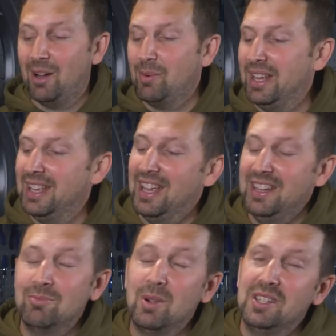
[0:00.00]
That way,
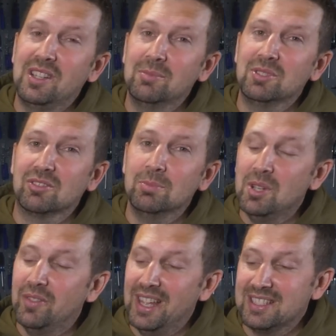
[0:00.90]
when you come to
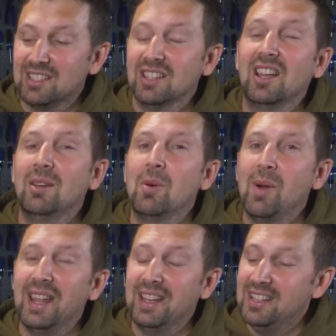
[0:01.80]
remove it, it's going to come
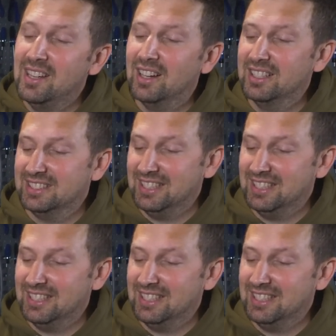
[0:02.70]
away nice